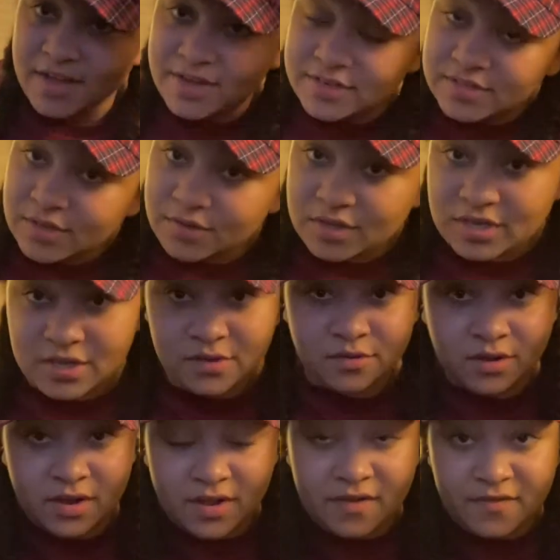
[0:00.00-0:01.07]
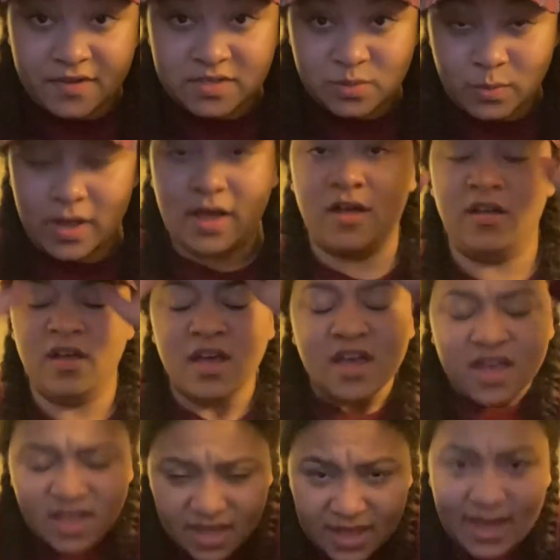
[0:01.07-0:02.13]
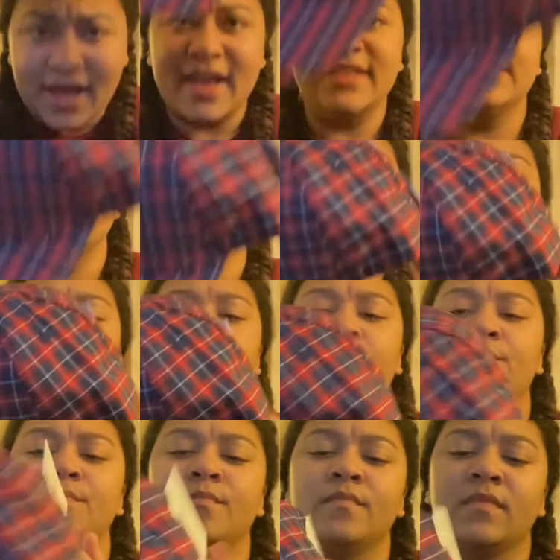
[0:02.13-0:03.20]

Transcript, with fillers: So cute, fits well. It has a, um,